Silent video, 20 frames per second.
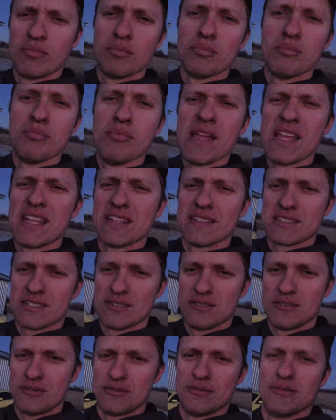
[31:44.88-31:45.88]

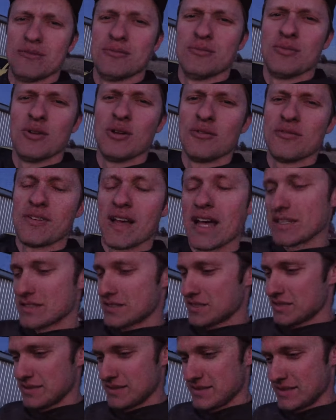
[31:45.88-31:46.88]
mint real
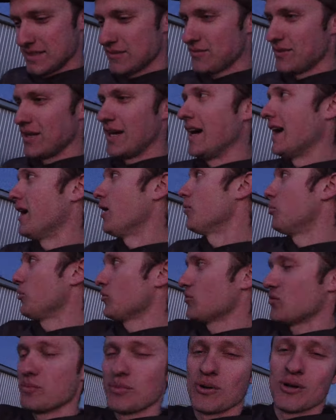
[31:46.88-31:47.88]
fast. If not, I'll
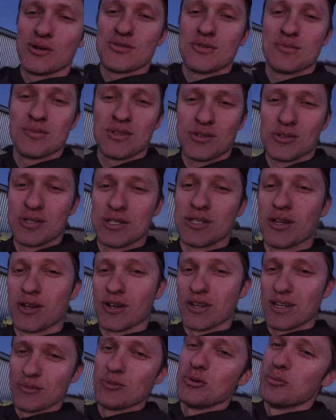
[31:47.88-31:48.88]
pull some parts from the green
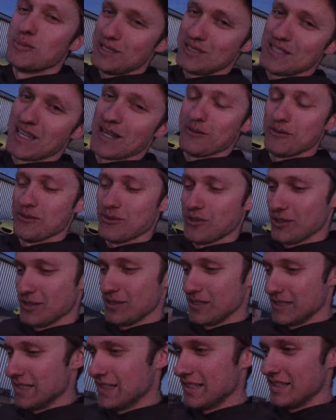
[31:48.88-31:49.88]
car and we'll make that one
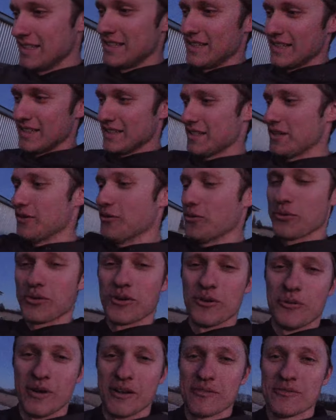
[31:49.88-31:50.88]
run and then I'll
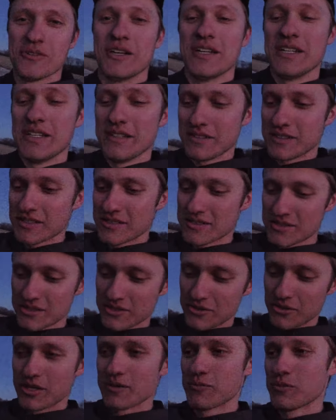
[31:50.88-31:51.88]
order whatever I need because
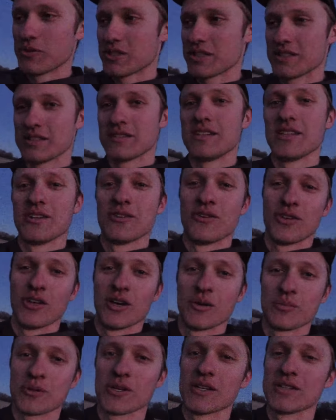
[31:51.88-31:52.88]
the green one can get all
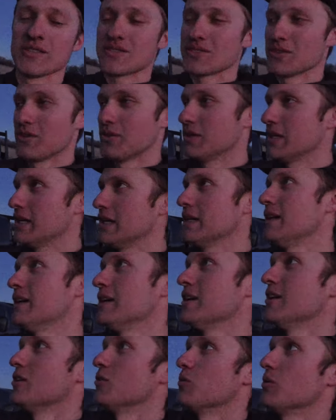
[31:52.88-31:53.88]
the upgrades. So
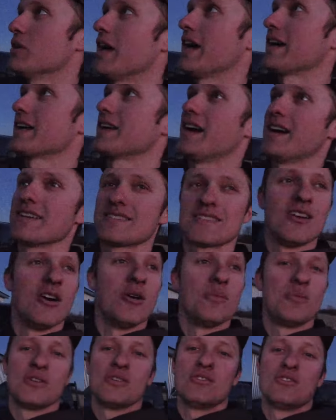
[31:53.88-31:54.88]
with that, guys, I
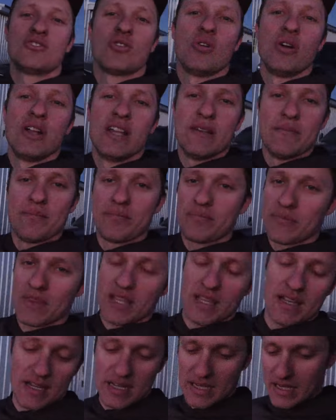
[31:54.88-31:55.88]
hope you enjoyed it.
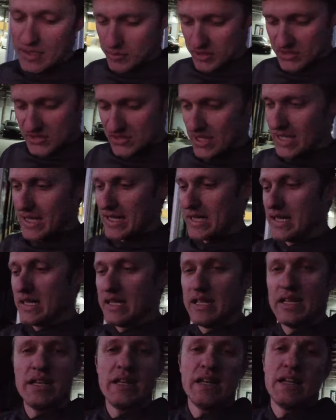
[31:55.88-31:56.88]
I'm
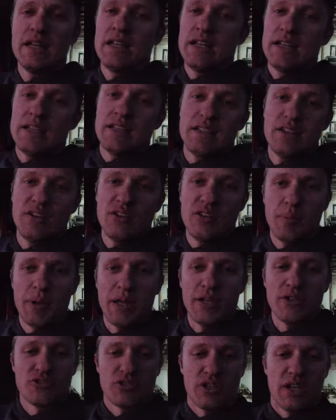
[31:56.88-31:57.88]
excited. You know, the
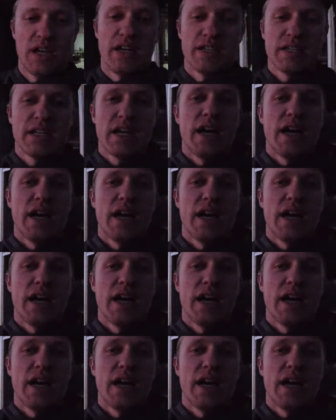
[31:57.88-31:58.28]
Patreon